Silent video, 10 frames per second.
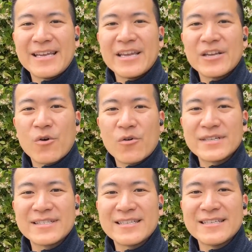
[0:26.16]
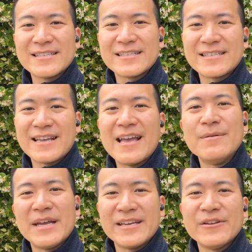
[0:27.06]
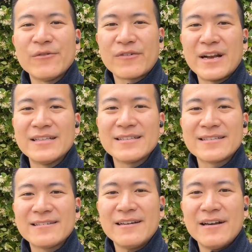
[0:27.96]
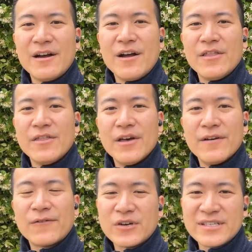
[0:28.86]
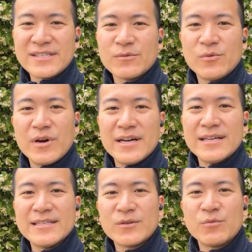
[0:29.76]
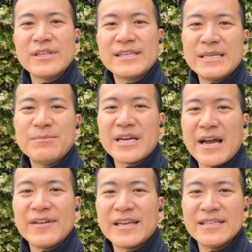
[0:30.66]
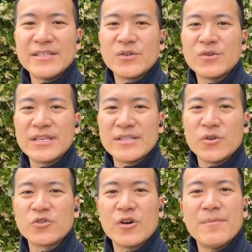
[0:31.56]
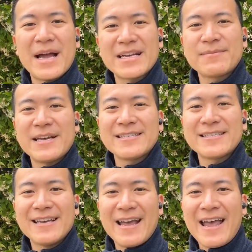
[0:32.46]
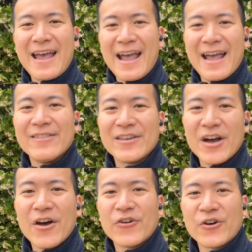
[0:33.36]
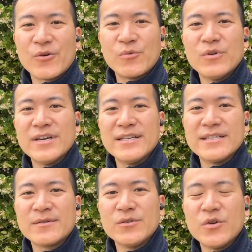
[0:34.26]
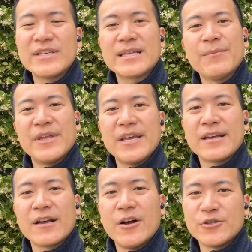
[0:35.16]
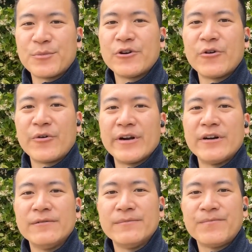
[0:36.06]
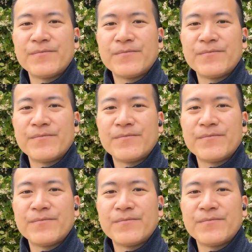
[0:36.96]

taking courses and making new friends. The first was really deep diving into the social impact space, and the other was doing something entrepreneurial.